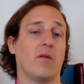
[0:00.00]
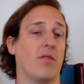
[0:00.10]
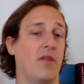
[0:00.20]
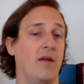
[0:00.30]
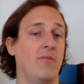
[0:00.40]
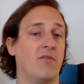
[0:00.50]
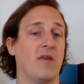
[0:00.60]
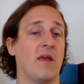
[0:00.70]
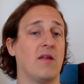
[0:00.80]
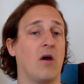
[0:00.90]
the themes
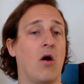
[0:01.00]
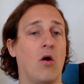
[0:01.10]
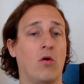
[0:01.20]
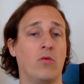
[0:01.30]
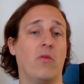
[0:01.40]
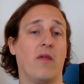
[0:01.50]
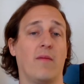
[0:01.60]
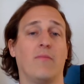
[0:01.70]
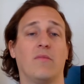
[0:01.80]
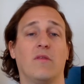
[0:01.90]
and hone
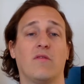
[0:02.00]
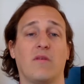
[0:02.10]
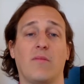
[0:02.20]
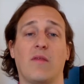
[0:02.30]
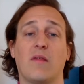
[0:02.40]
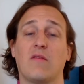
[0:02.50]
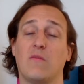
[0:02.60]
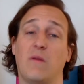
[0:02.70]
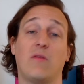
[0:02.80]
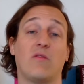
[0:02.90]
them to something that
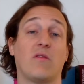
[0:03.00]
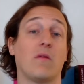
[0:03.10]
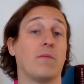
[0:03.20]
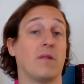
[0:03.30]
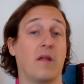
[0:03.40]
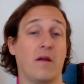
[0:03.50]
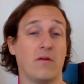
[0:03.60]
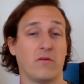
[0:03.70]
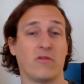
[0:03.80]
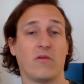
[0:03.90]
speaks to the
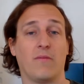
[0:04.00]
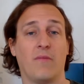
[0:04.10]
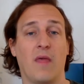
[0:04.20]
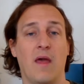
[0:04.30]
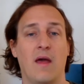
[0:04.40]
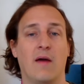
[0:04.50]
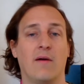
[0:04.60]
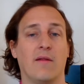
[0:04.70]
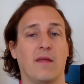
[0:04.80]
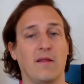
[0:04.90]
players.
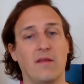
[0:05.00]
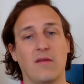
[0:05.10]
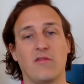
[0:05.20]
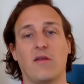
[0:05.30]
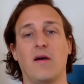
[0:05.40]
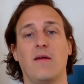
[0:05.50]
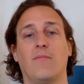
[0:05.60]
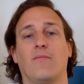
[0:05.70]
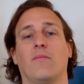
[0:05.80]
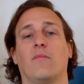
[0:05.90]
That takes
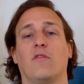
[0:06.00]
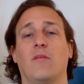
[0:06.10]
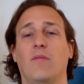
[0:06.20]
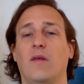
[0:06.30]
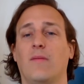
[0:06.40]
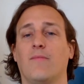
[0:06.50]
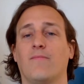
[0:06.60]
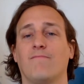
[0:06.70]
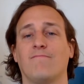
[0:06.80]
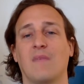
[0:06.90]
time, something
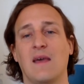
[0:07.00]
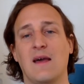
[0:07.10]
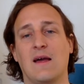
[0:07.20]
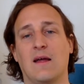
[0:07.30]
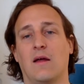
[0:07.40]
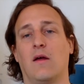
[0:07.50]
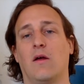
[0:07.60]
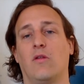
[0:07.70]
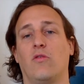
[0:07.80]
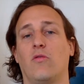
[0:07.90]

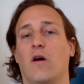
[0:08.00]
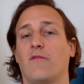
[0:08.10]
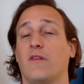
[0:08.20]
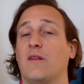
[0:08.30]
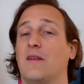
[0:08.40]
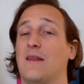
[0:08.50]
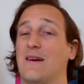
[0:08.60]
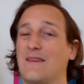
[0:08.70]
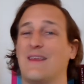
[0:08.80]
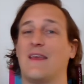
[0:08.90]
too often
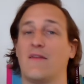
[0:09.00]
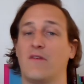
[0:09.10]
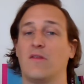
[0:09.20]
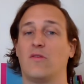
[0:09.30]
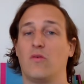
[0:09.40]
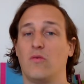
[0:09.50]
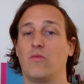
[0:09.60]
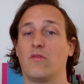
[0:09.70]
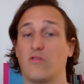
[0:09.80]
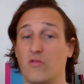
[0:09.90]
not given to
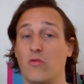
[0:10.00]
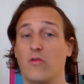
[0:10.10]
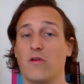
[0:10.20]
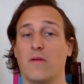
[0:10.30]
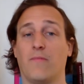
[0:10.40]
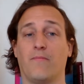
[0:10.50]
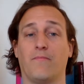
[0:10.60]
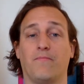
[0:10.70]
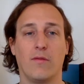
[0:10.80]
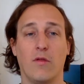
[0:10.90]
the story.
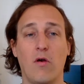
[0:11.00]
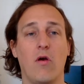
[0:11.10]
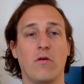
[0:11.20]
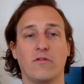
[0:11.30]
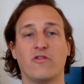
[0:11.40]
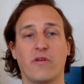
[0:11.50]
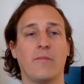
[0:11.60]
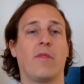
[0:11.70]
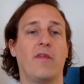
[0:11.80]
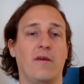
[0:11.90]
There are
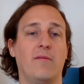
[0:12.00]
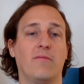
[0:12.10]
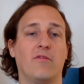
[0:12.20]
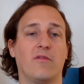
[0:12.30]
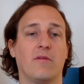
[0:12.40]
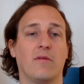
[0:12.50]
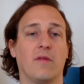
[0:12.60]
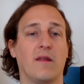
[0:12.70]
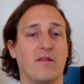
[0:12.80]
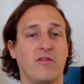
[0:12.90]
some themes
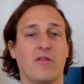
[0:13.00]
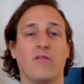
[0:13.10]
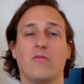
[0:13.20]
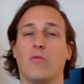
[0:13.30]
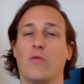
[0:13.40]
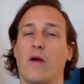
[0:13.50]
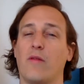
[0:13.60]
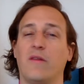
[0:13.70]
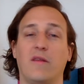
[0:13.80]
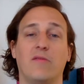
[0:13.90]
that exist without
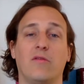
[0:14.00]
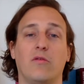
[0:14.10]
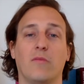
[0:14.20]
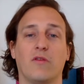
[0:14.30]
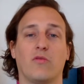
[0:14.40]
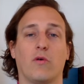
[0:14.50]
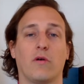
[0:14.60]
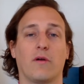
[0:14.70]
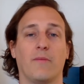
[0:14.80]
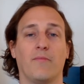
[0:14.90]
the need to do much work.